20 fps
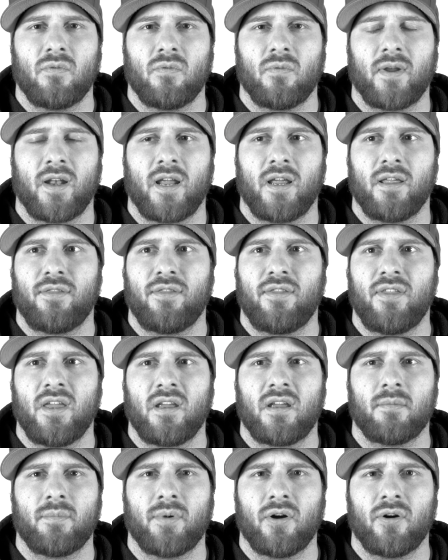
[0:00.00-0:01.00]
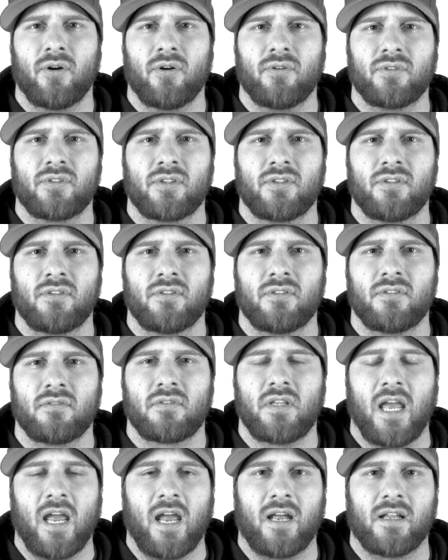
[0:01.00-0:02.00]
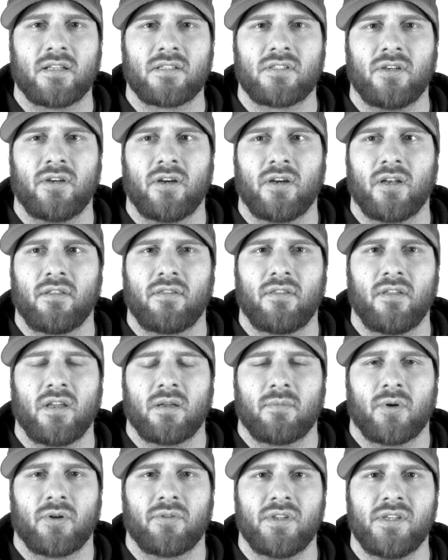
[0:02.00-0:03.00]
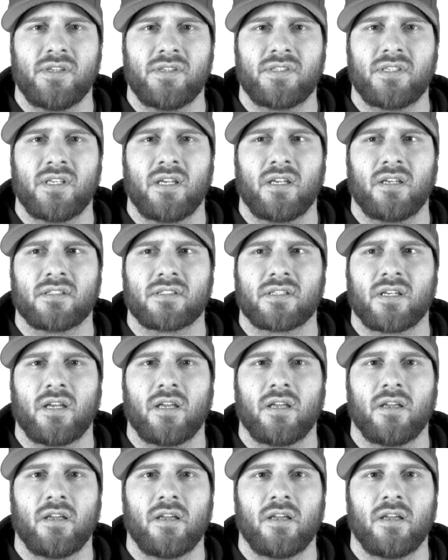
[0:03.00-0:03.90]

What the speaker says: when I think about cancer and I think about these things, I